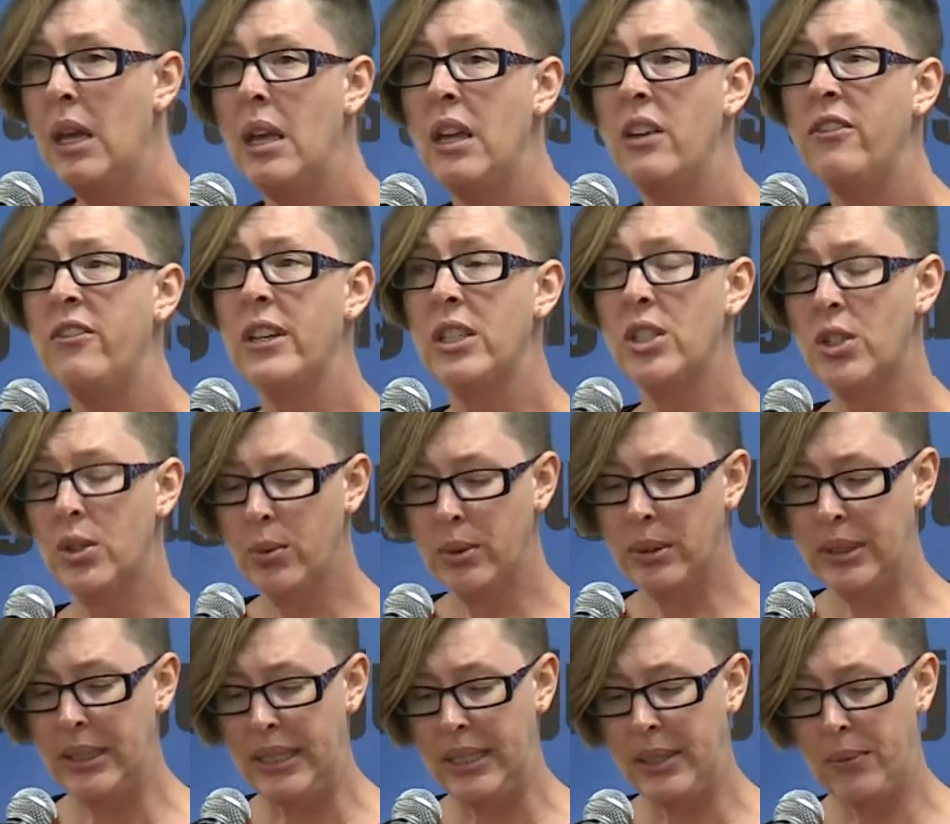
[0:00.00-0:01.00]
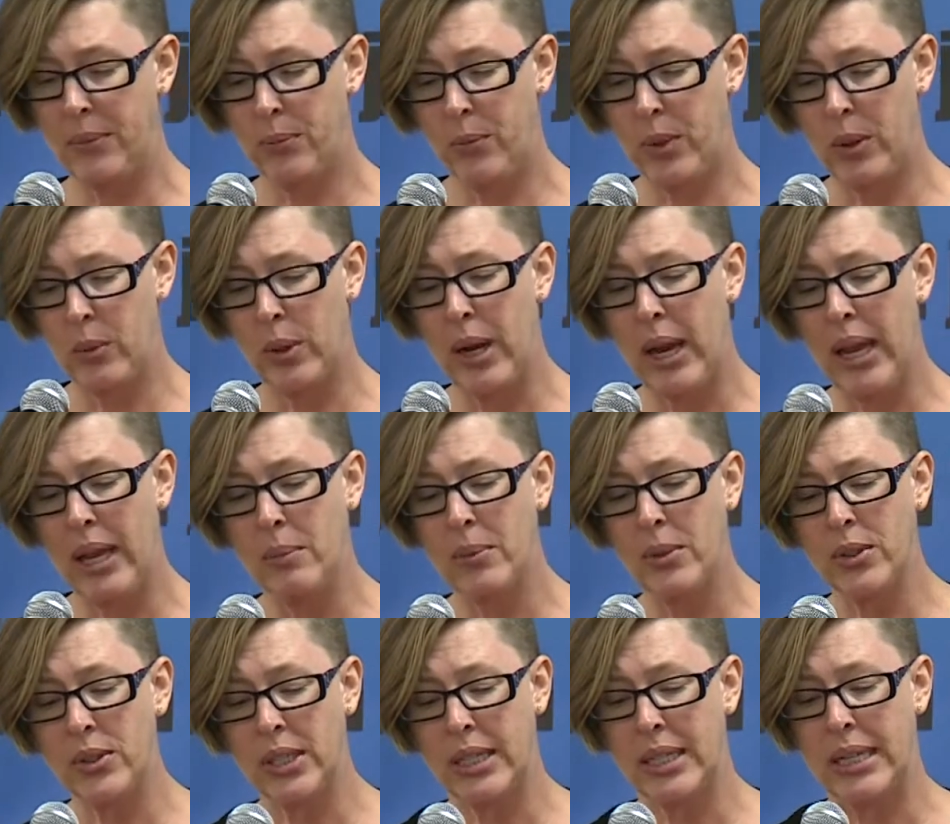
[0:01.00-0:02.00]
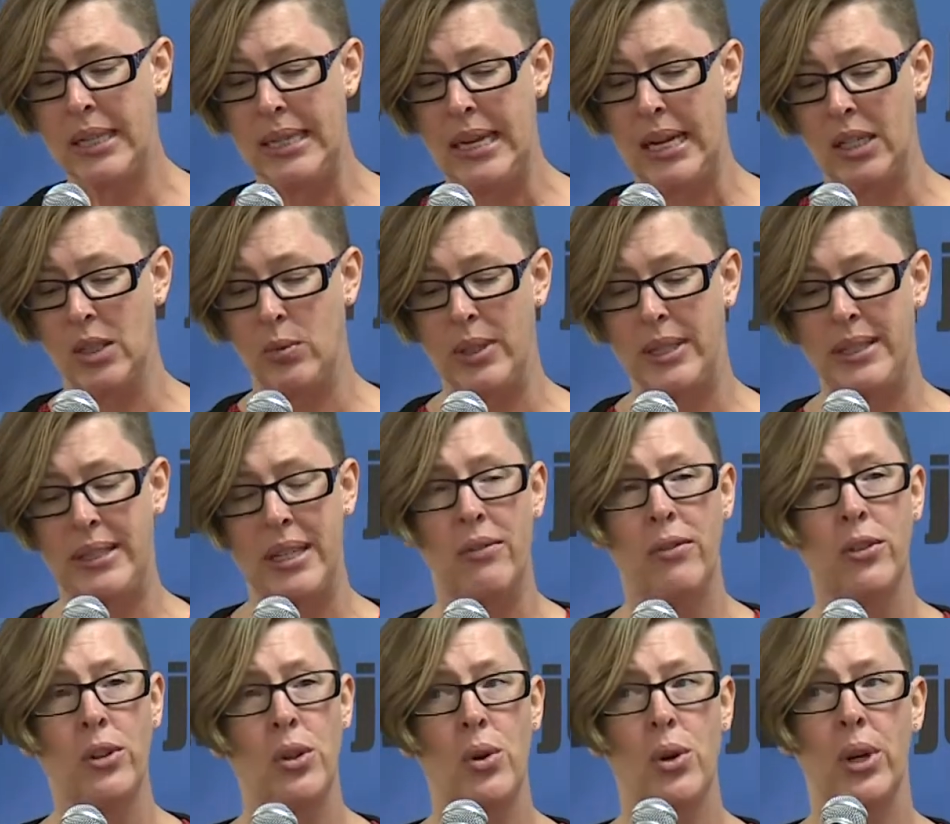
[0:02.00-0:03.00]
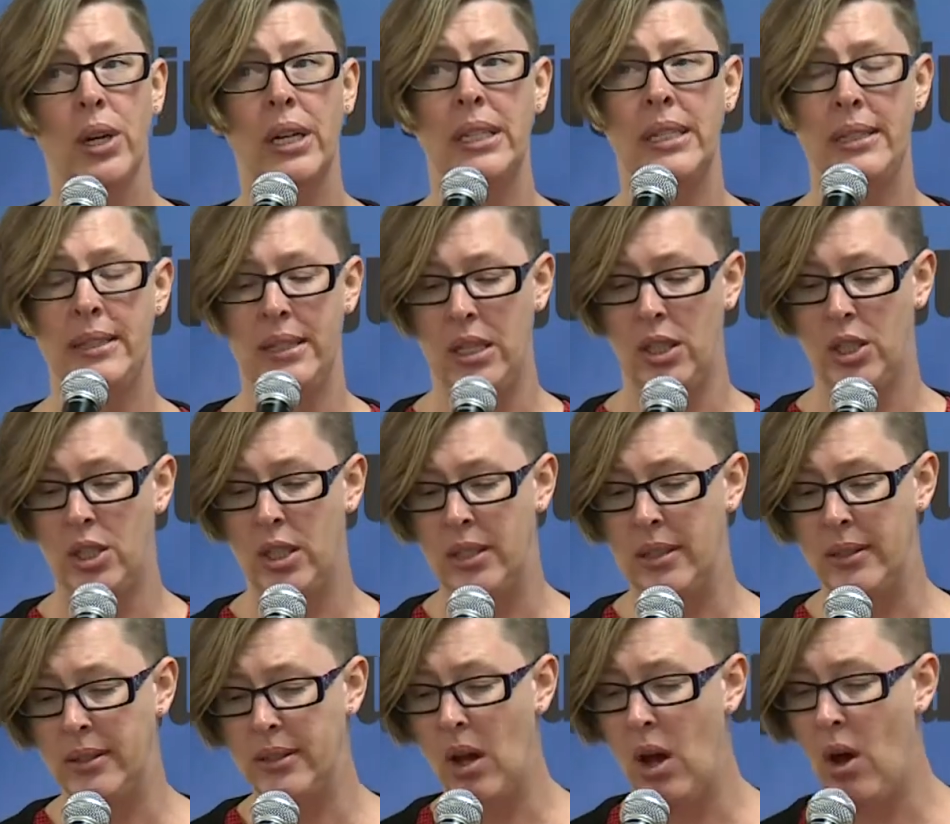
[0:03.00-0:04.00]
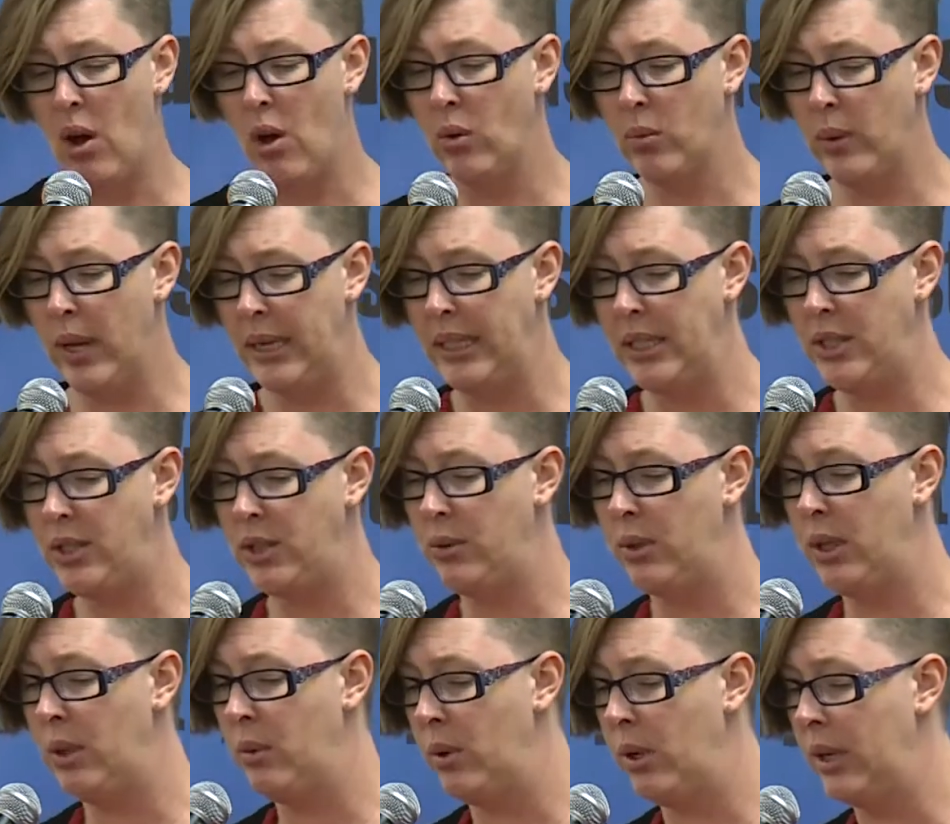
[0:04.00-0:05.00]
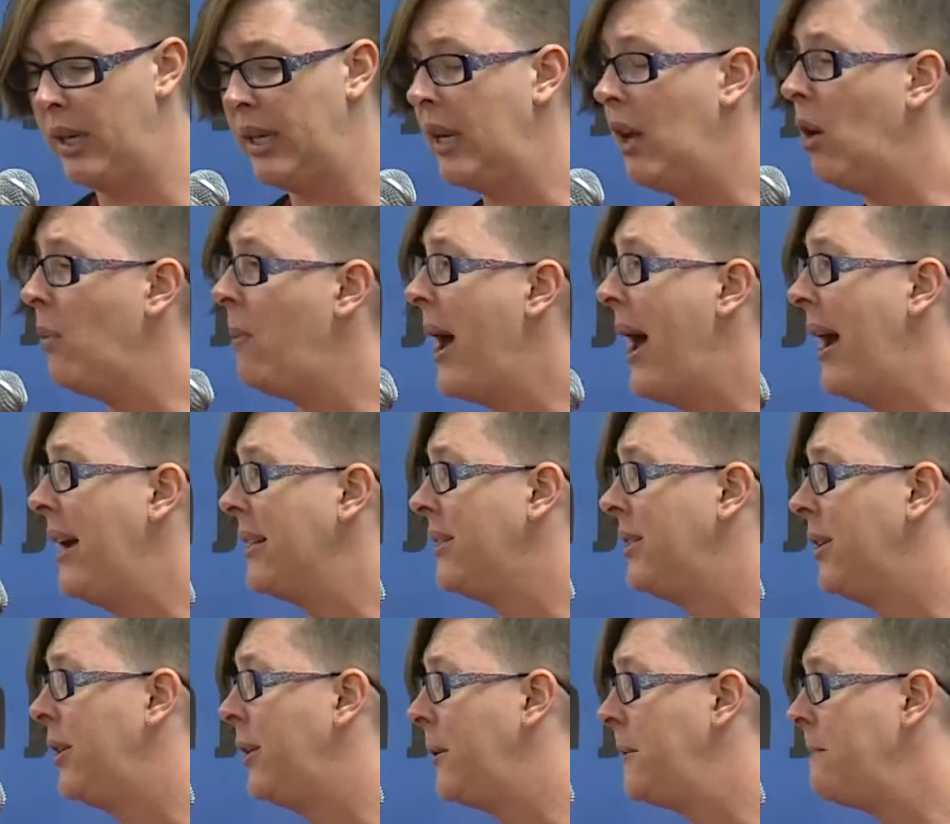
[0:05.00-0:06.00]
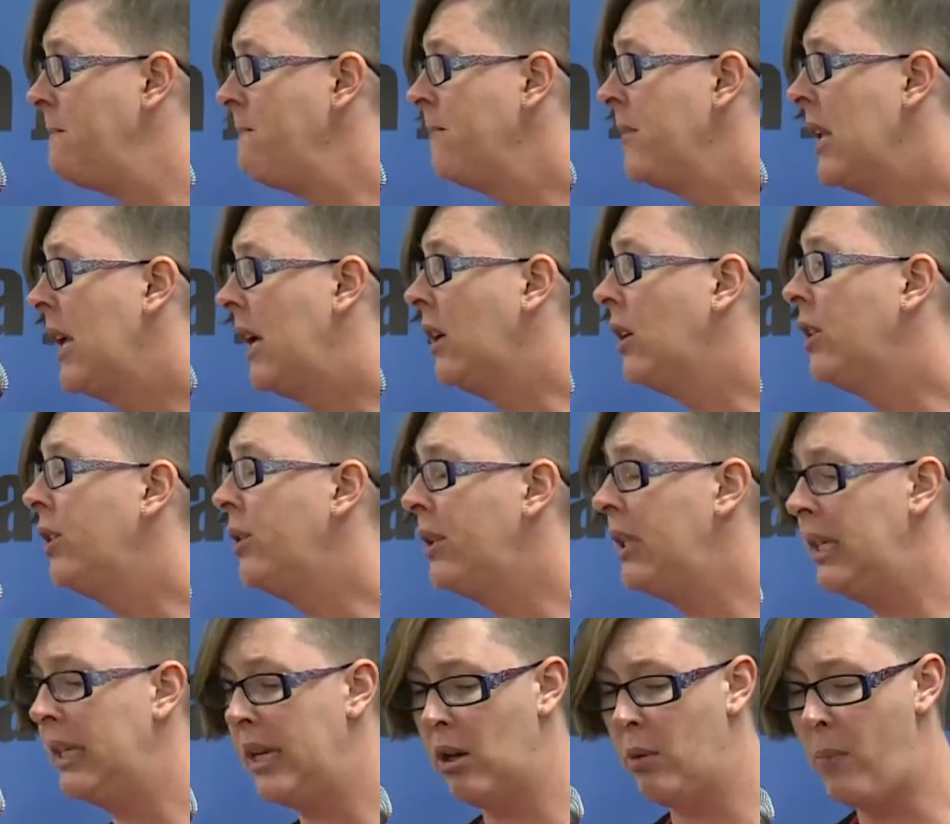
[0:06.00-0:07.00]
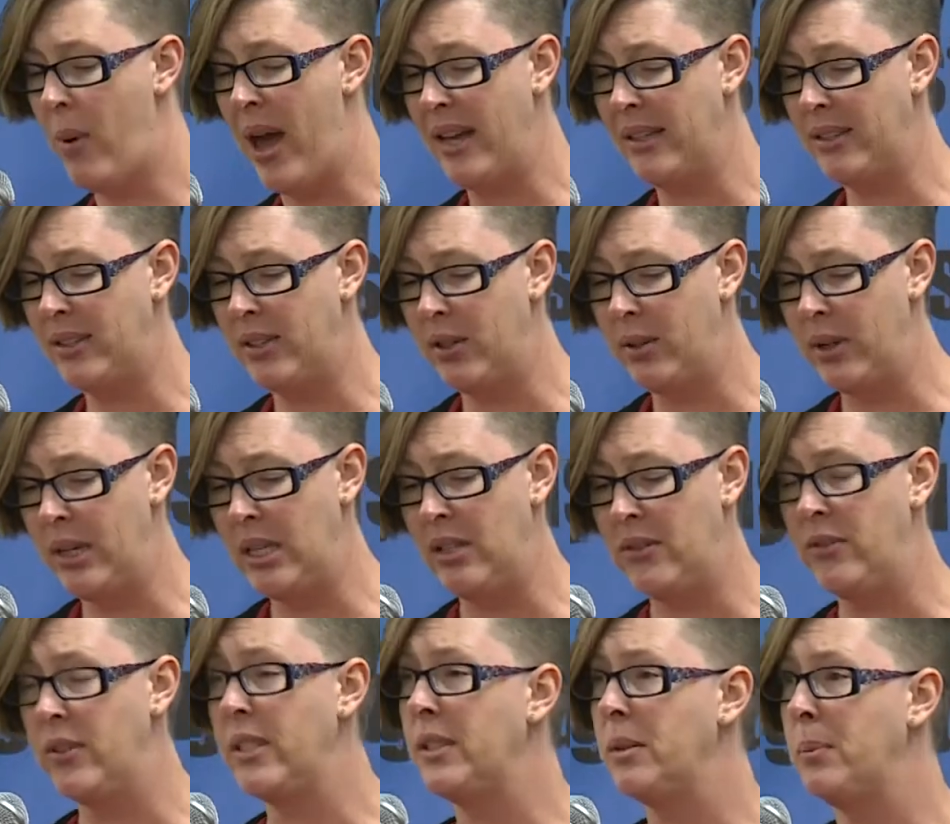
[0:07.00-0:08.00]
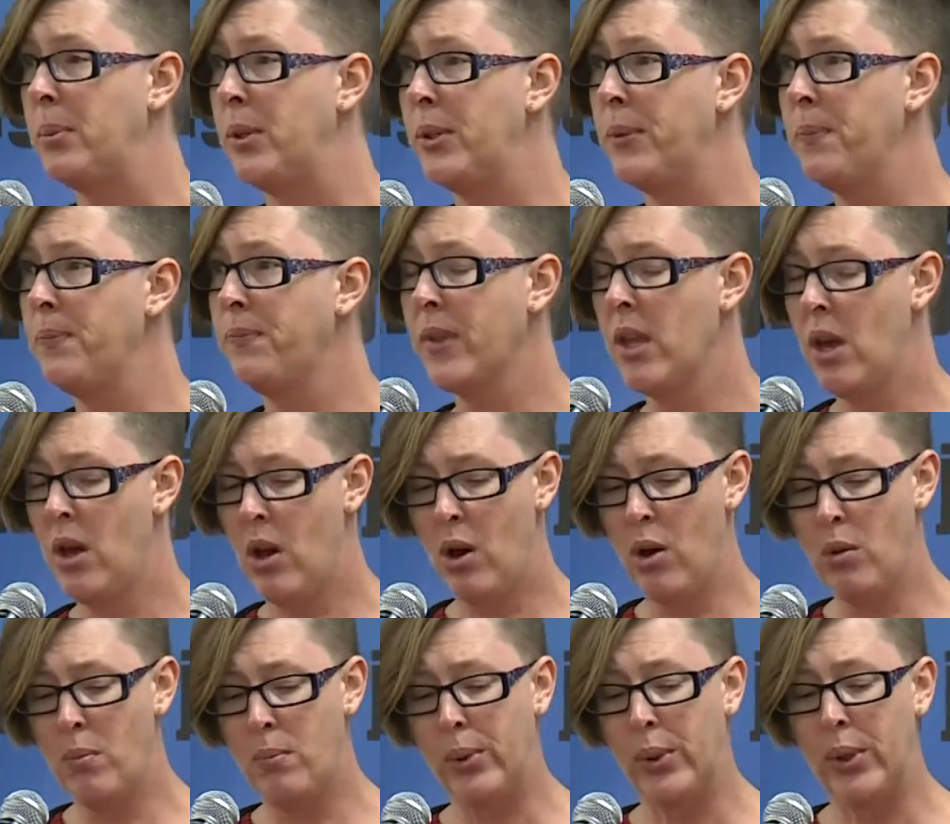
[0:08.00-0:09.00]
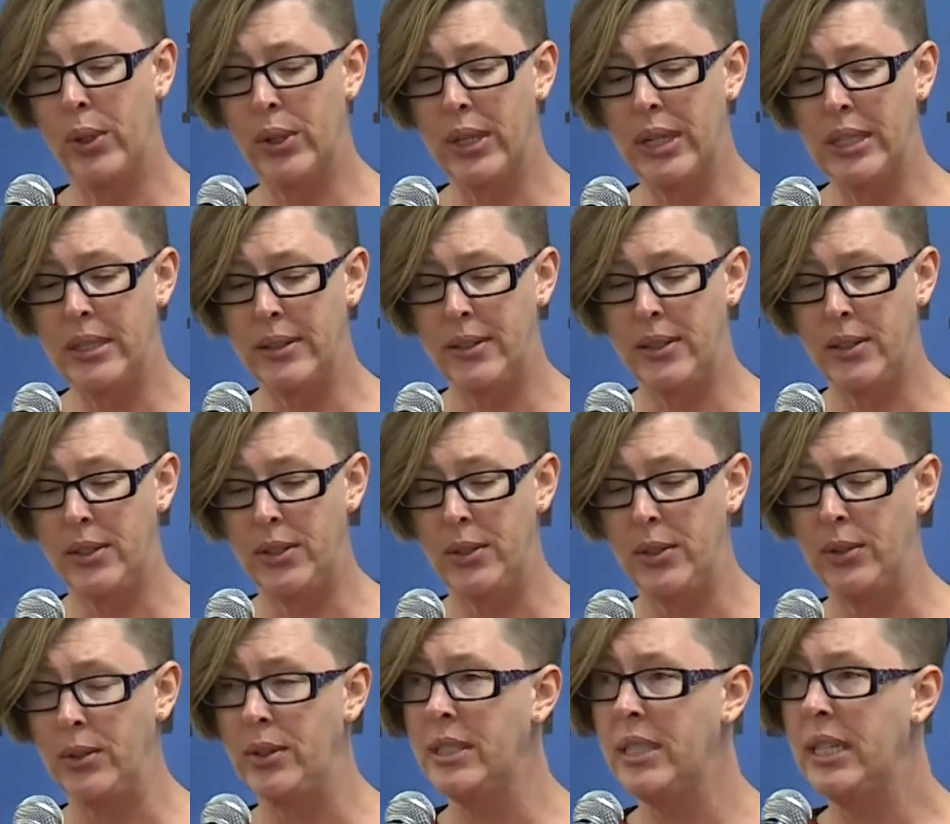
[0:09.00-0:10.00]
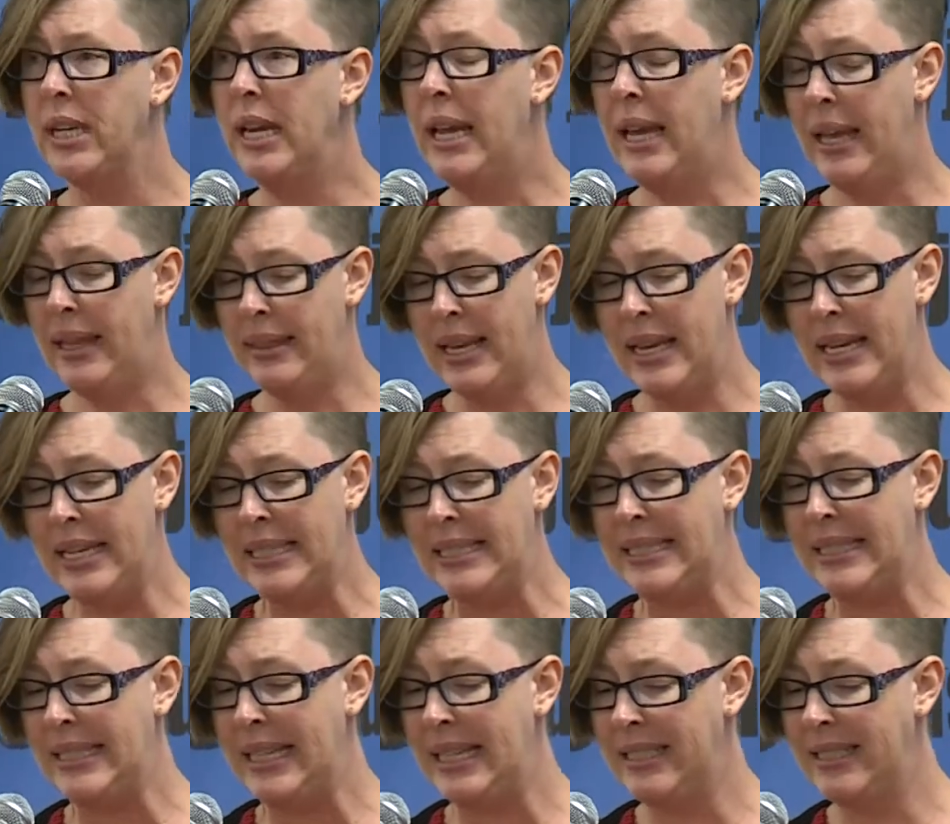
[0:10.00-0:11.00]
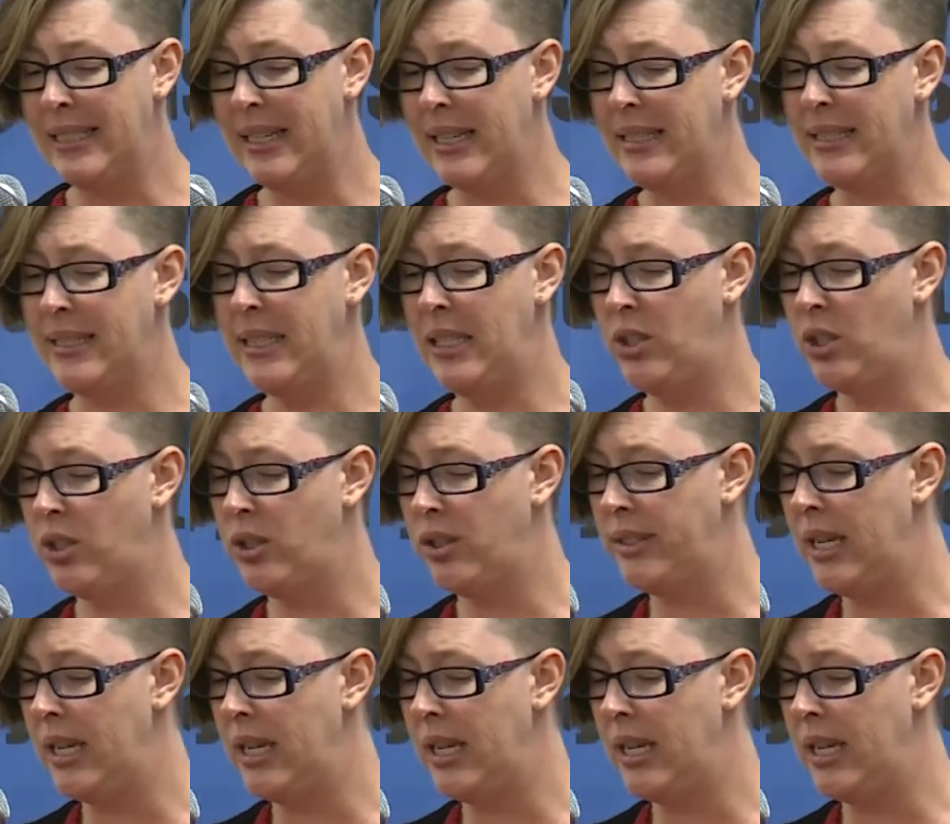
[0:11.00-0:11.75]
Eventually, we were able to connect with several organizations already doing work in El Paso, including El Paso Indivisible, Hope Border Institute, and the Isleta Teachers